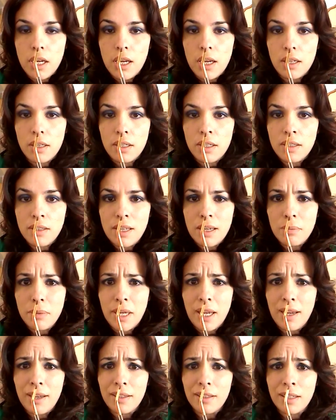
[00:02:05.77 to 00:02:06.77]
And this I
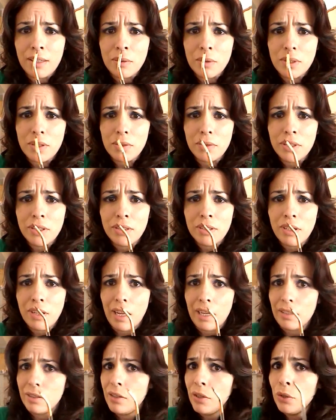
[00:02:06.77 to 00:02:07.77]
paid, it was originally
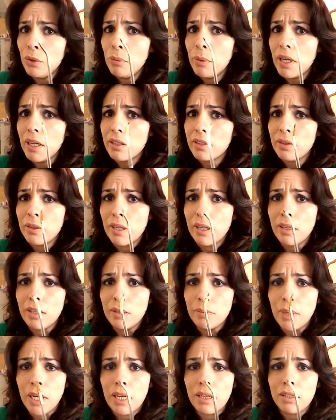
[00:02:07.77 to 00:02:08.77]
like two bucks, so I
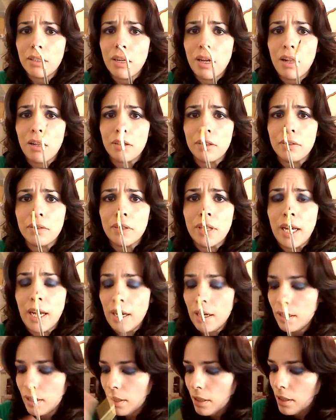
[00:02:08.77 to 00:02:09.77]
only paid a dollar for
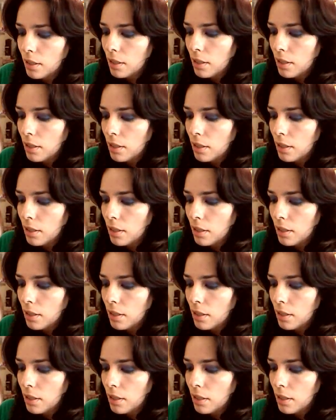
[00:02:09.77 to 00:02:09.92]
that.